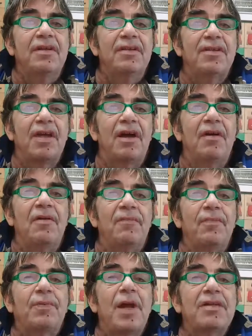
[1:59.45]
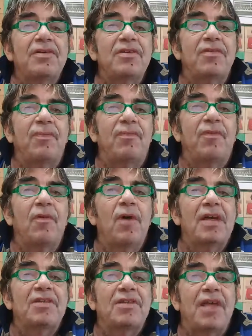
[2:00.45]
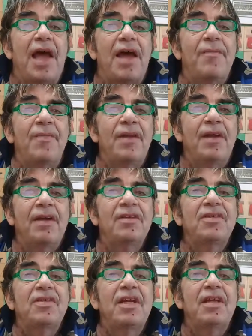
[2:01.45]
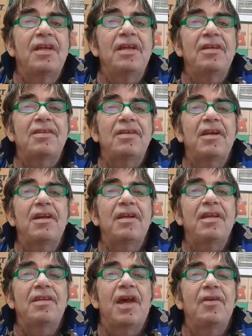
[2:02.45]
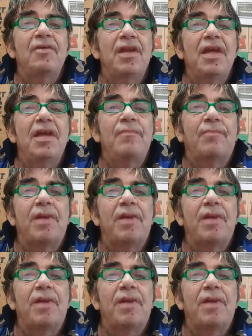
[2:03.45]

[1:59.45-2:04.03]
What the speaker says: So, presents for West Ham, and City certainly don't need